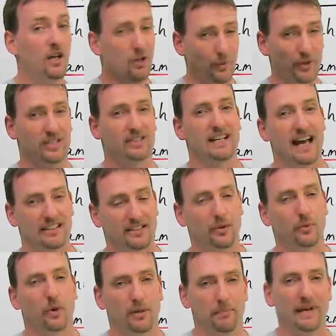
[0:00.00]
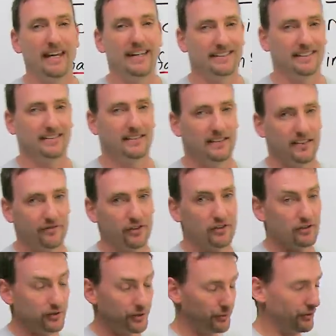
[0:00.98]
which is actually what makes it
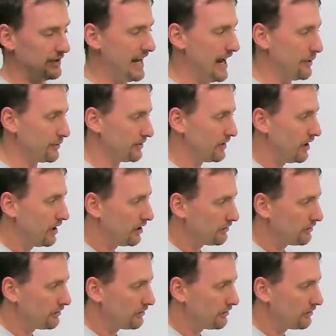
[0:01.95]
difficult to pronounce.